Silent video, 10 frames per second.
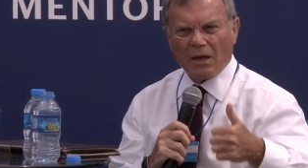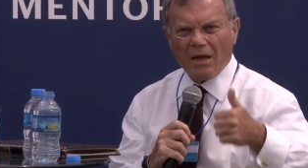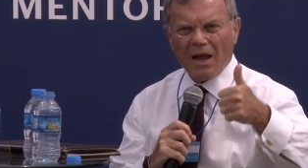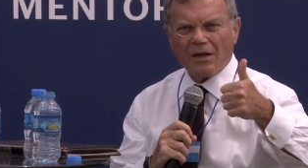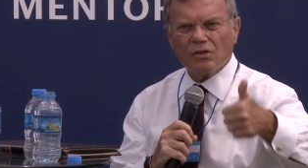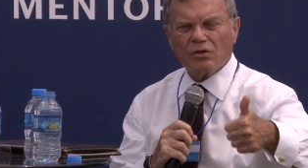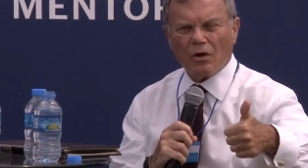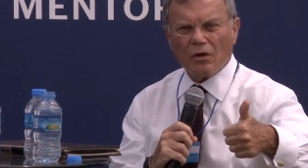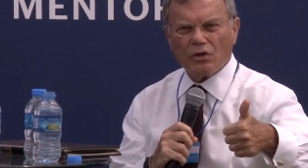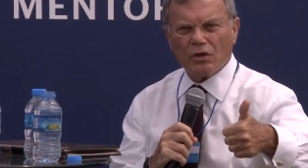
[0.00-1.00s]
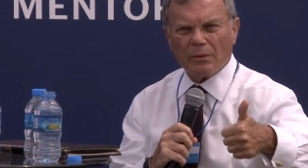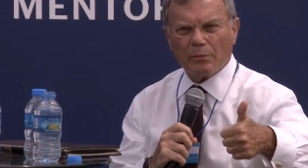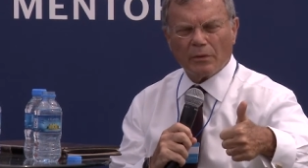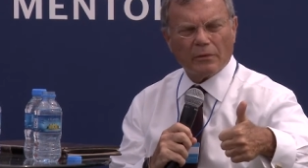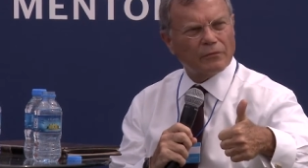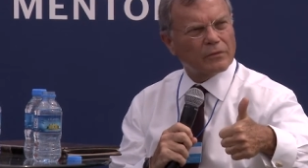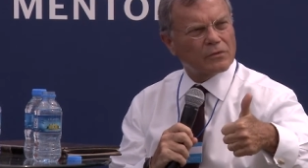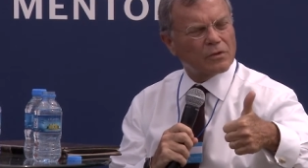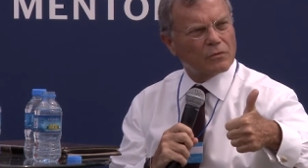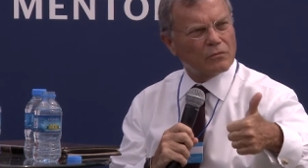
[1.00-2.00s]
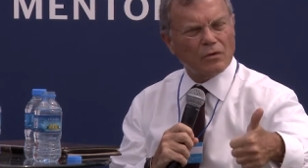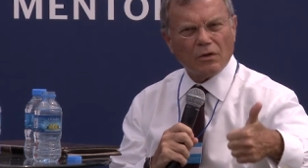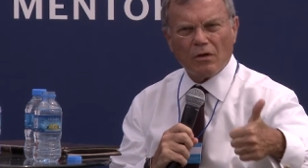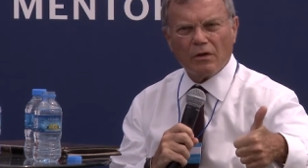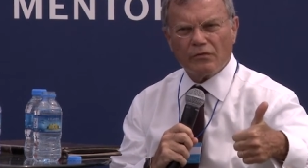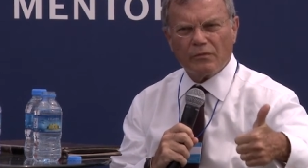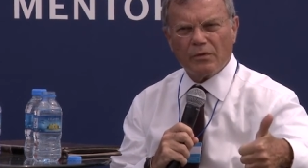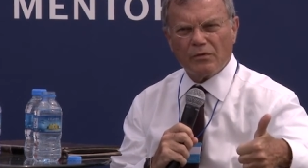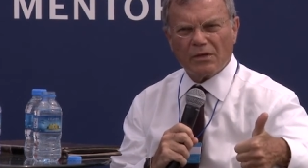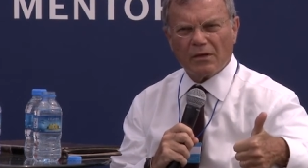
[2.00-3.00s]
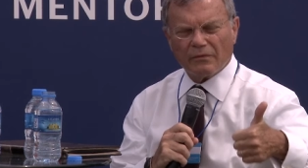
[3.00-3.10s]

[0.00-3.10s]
He had a scholarship to the Royal College of Music